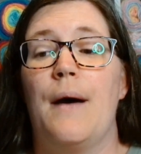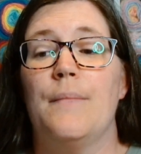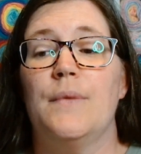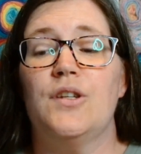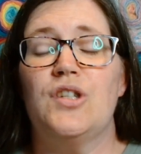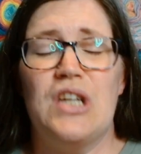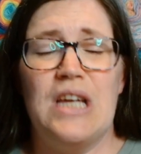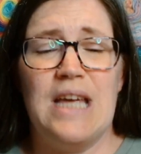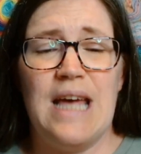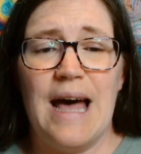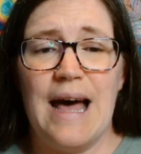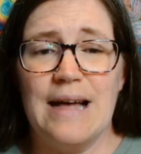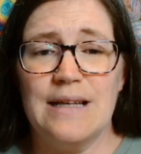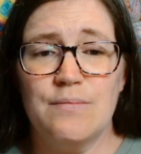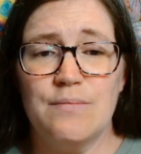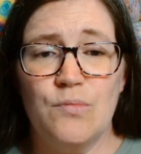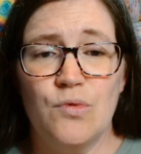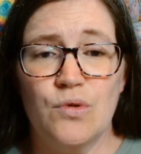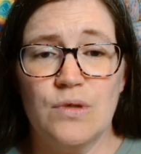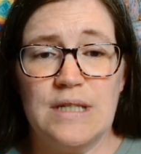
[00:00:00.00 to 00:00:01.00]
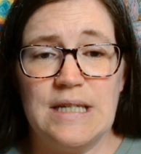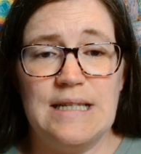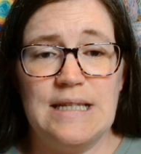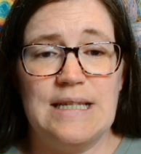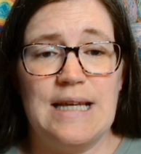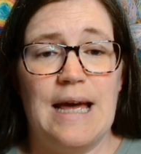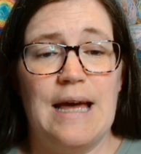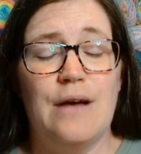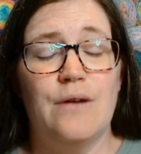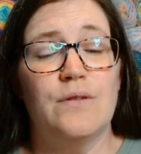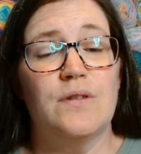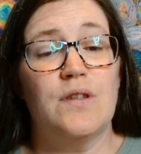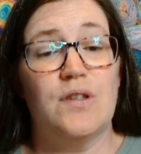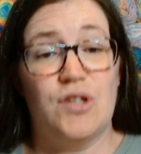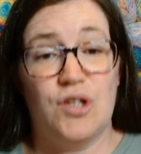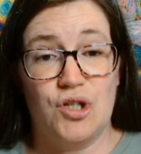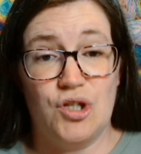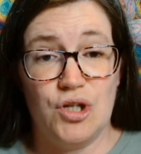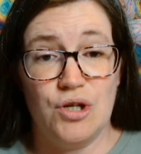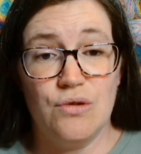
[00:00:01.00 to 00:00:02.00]
She has more details,
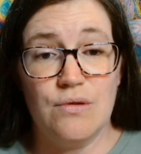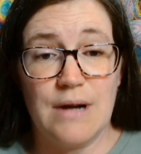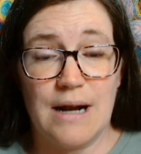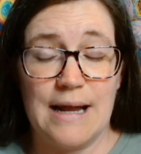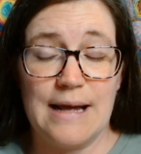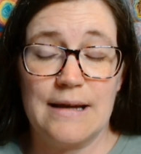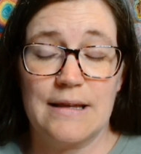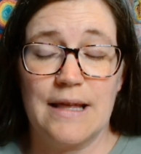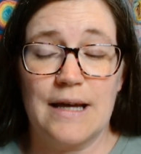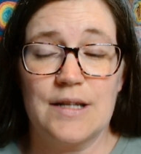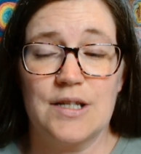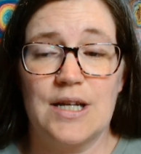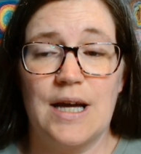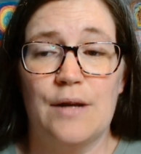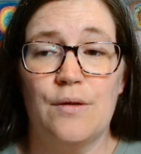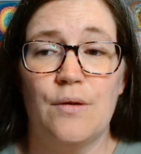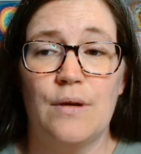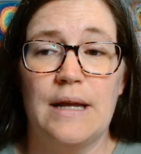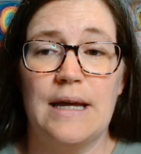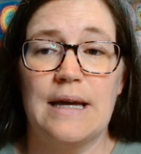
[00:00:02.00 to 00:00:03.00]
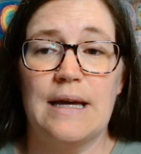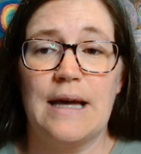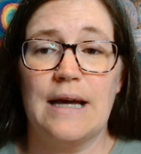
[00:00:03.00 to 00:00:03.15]
so do click that channel link